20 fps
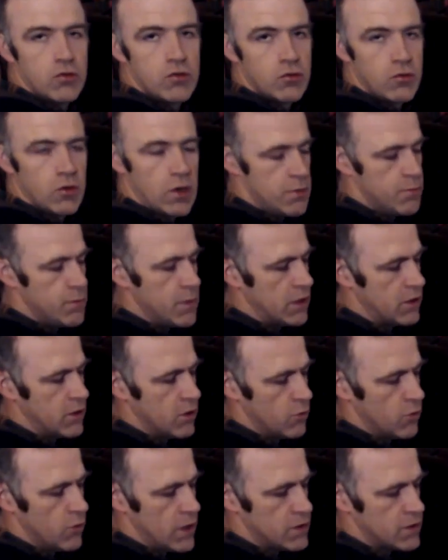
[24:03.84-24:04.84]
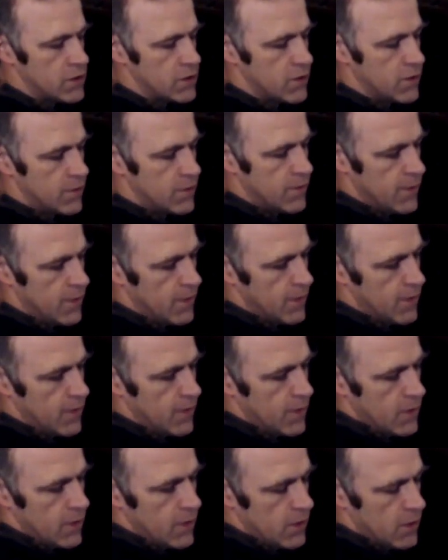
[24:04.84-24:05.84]
limit the risk,
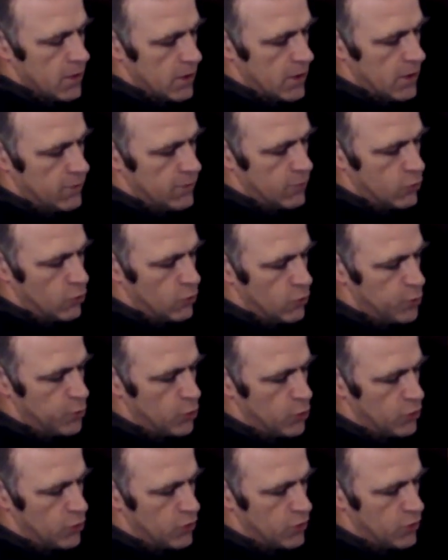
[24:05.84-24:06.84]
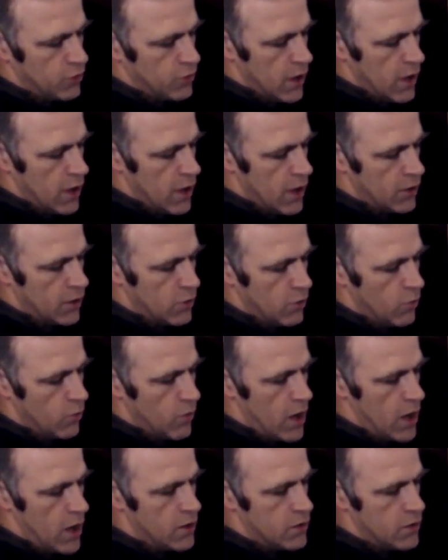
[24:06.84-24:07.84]
it's to put like
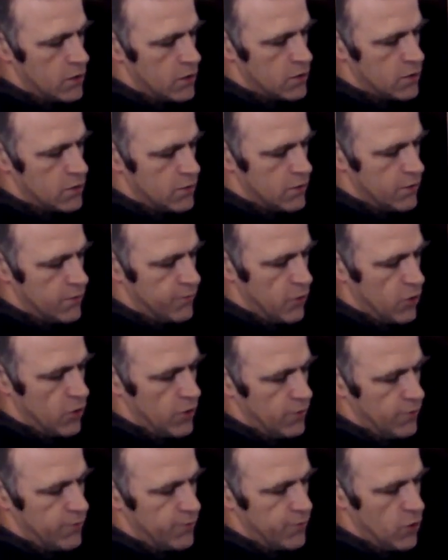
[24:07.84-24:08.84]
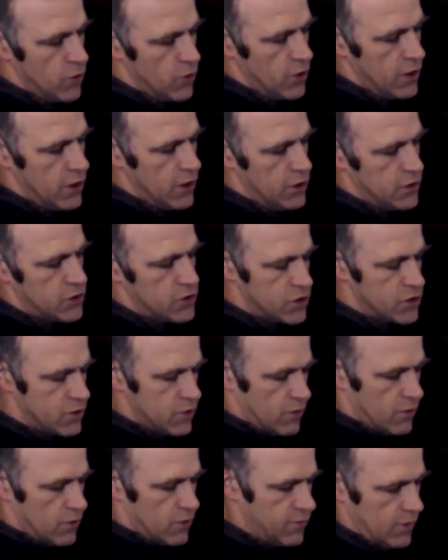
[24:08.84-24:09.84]
wires for each,
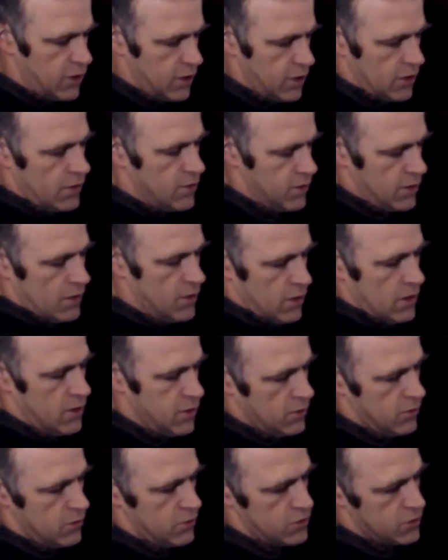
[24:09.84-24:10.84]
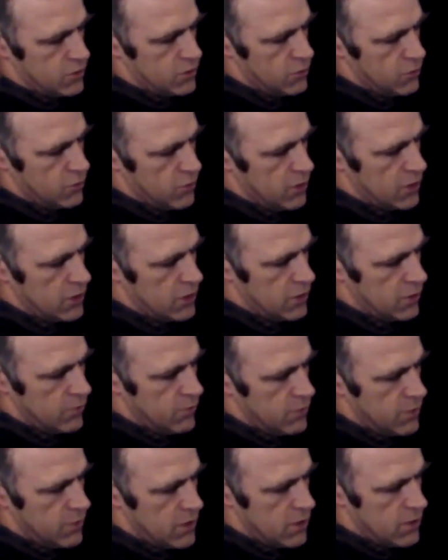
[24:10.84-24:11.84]
doesn't work
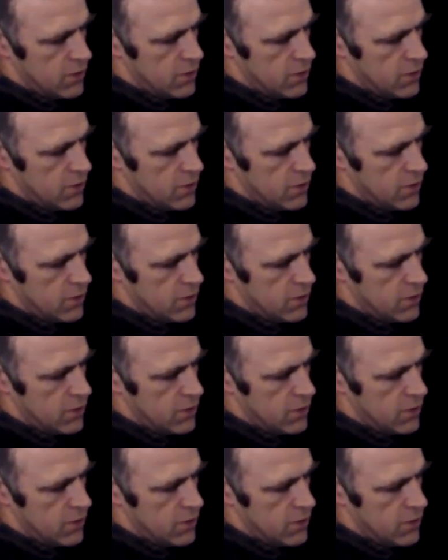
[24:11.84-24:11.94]
well.